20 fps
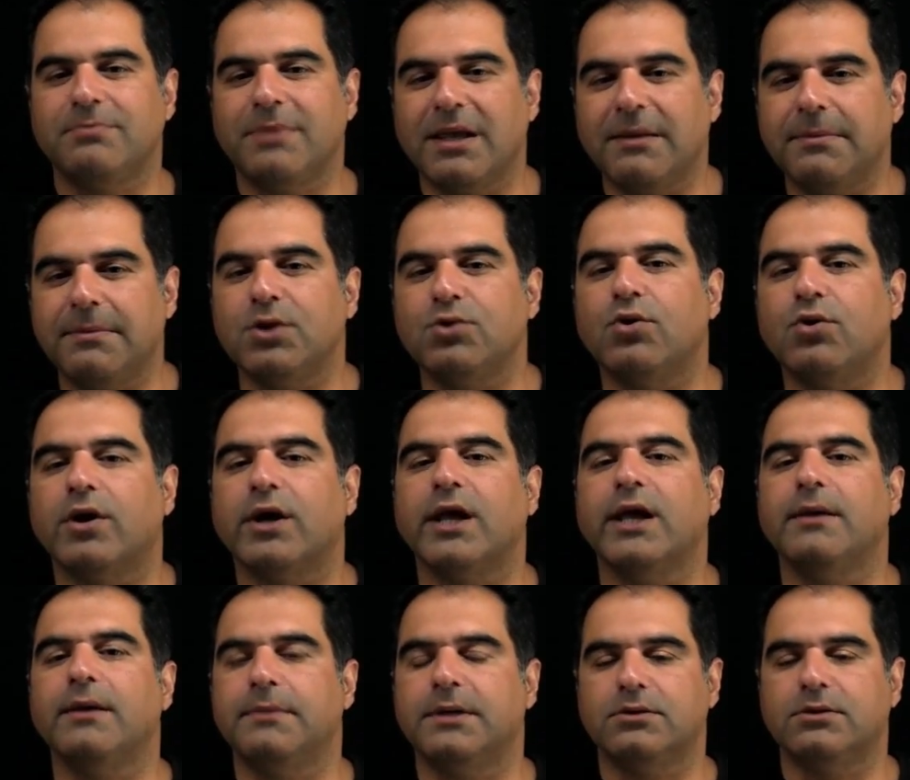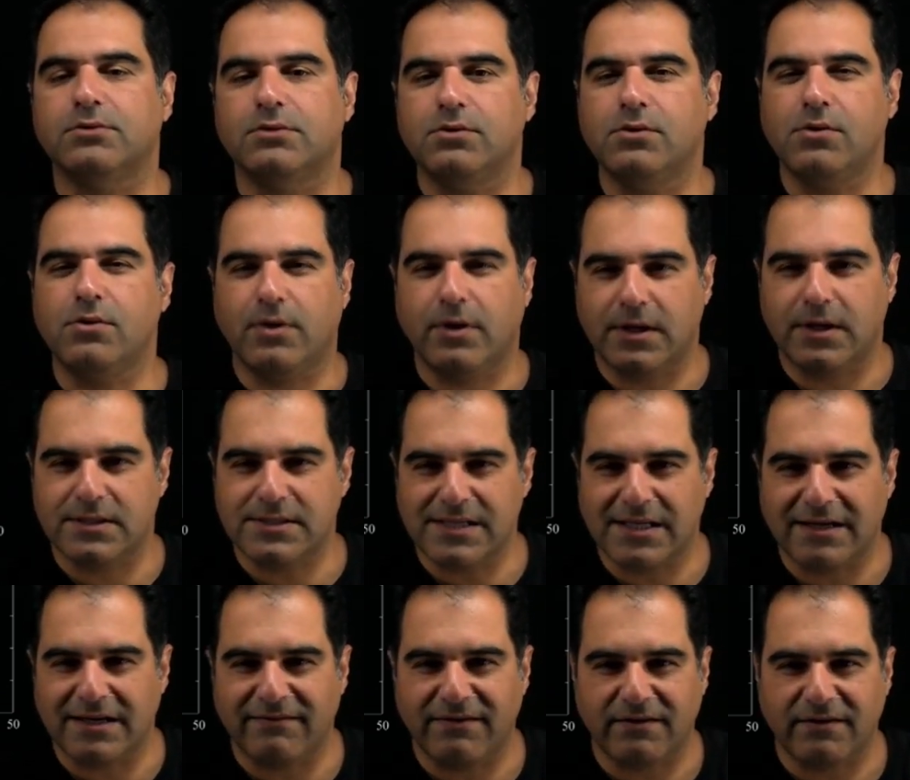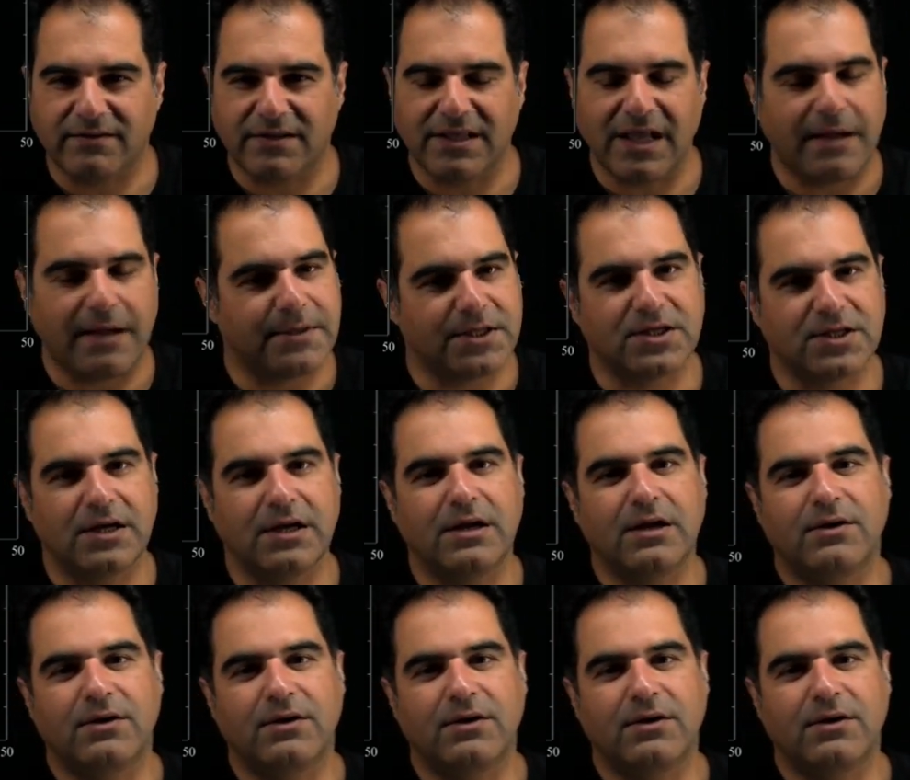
Maybe you are able to localize the level of the damage.